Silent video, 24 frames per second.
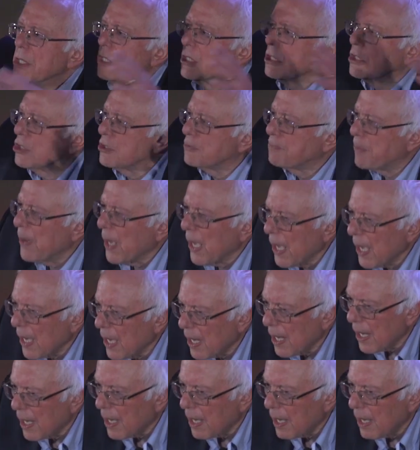in
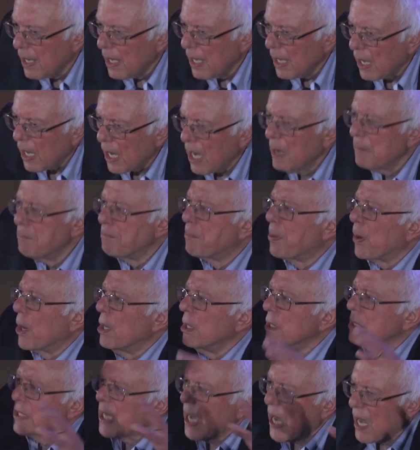despair. I'm
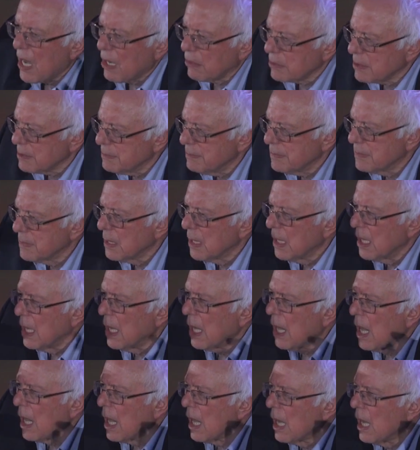burnt out.
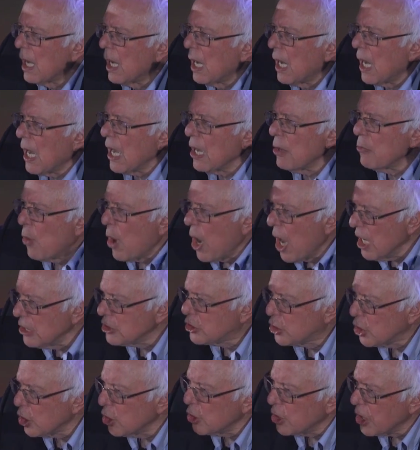I
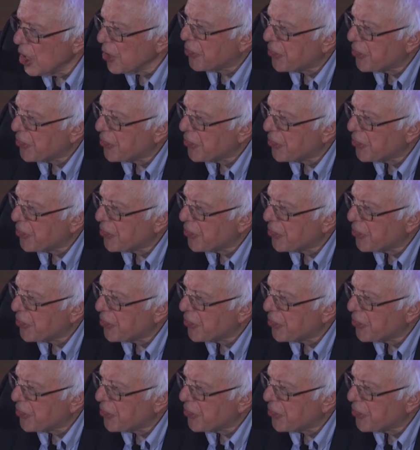want you